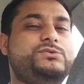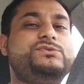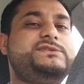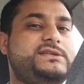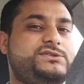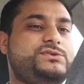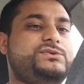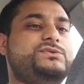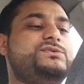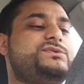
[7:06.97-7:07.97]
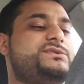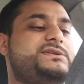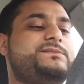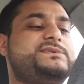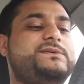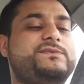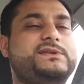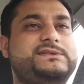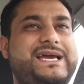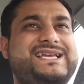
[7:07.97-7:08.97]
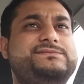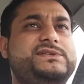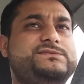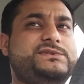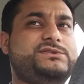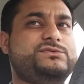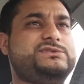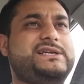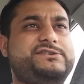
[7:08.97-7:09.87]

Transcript: tools that you use or some some of the task management tools